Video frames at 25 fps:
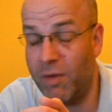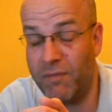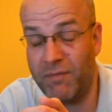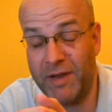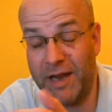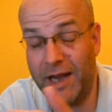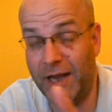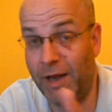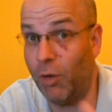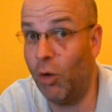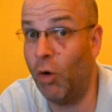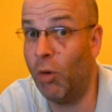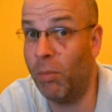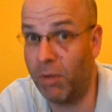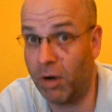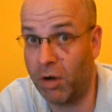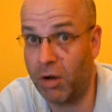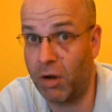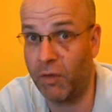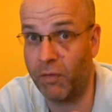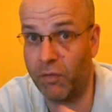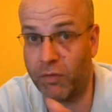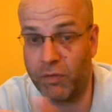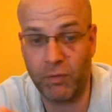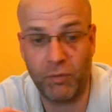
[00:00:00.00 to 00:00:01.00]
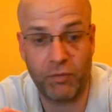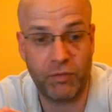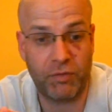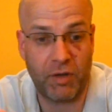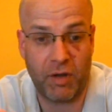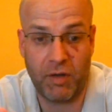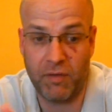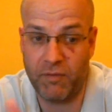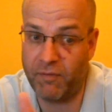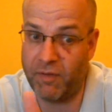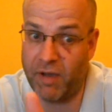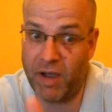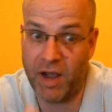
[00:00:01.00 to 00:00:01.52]
nearly all my consoles
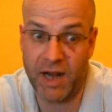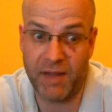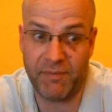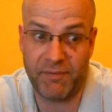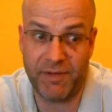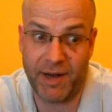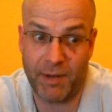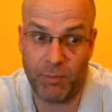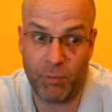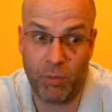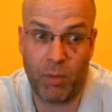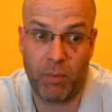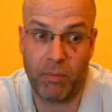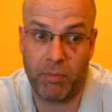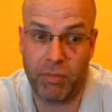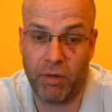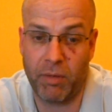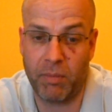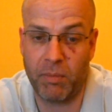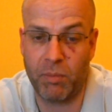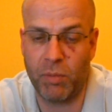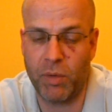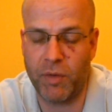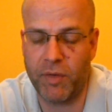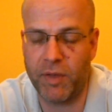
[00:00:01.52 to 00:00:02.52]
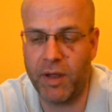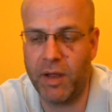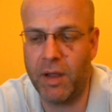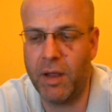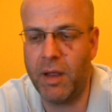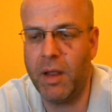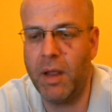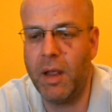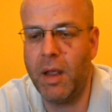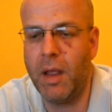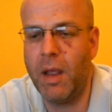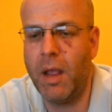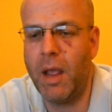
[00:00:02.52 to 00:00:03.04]
so far and I've had one problem with it.
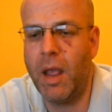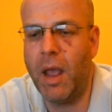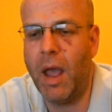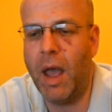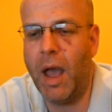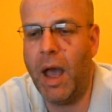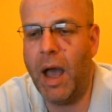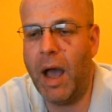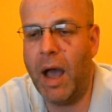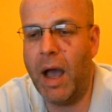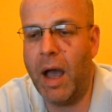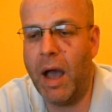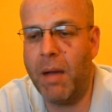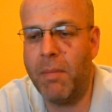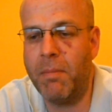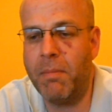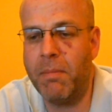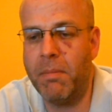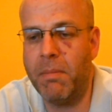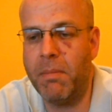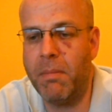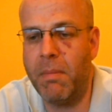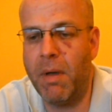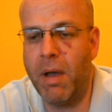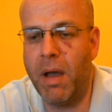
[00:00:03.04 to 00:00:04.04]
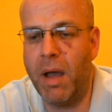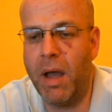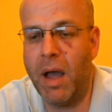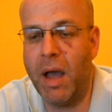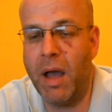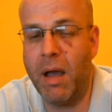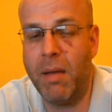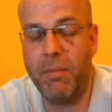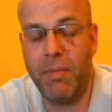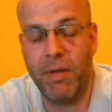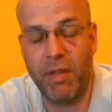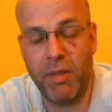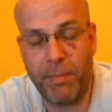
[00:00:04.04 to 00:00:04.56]

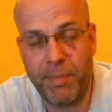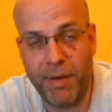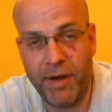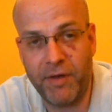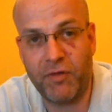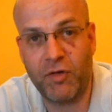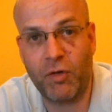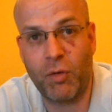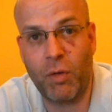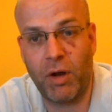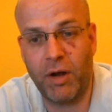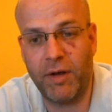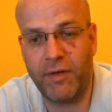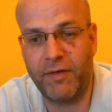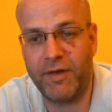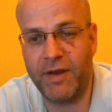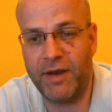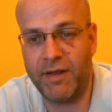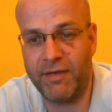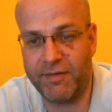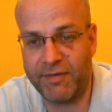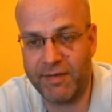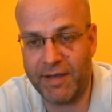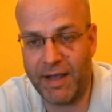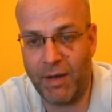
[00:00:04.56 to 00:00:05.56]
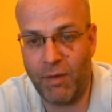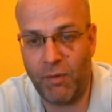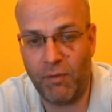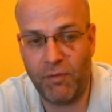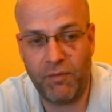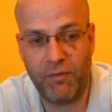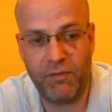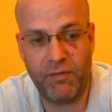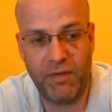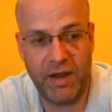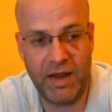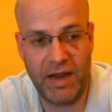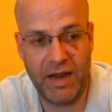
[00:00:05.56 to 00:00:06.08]
But the picture quality itself
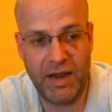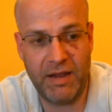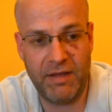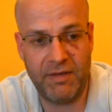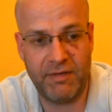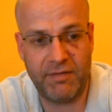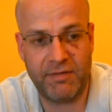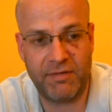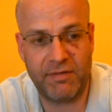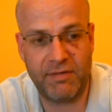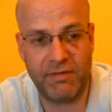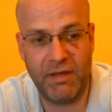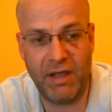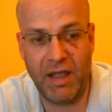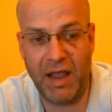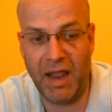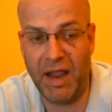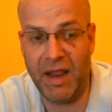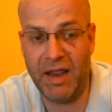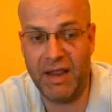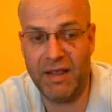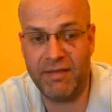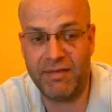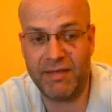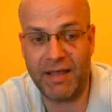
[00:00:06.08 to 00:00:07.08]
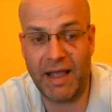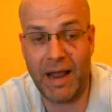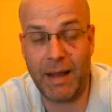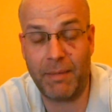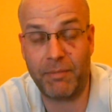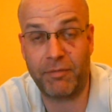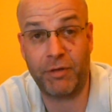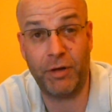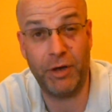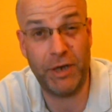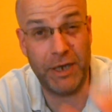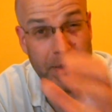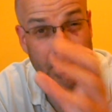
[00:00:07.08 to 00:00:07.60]
is
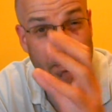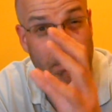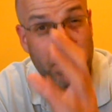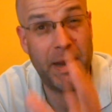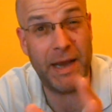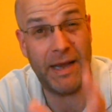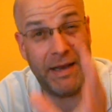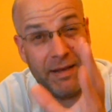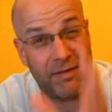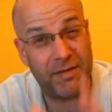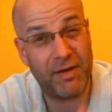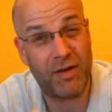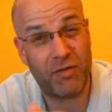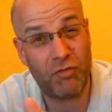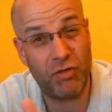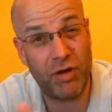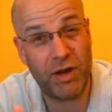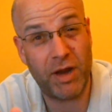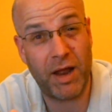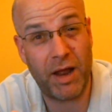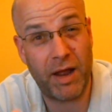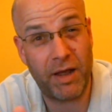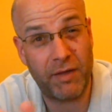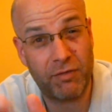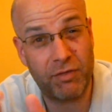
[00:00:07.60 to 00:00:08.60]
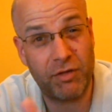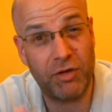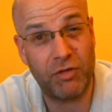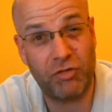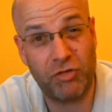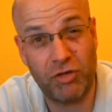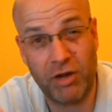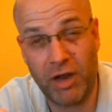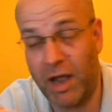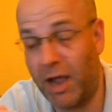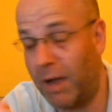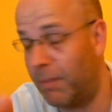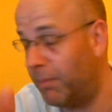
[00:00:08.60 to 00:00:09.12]
absolutely mint as regards to the
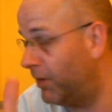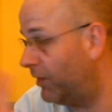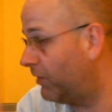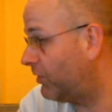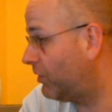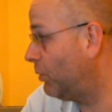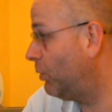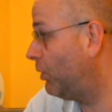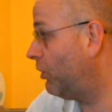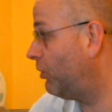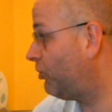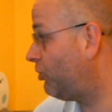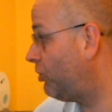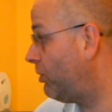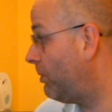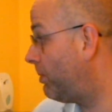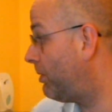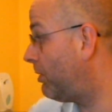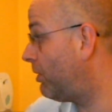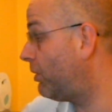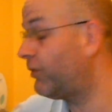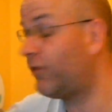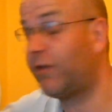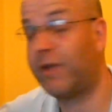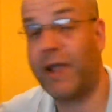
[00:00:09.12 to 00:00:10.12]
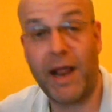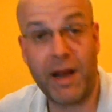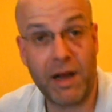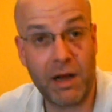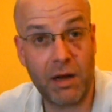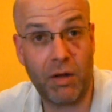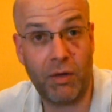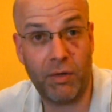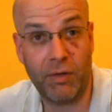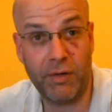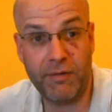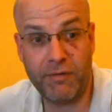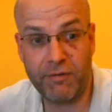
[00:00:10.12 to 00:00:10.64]
sharpness, and once you apply scan
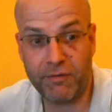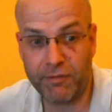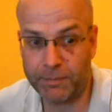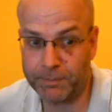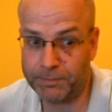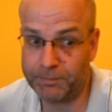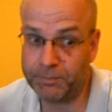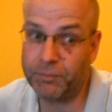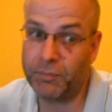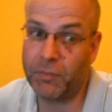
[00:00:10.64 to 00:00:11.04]
lines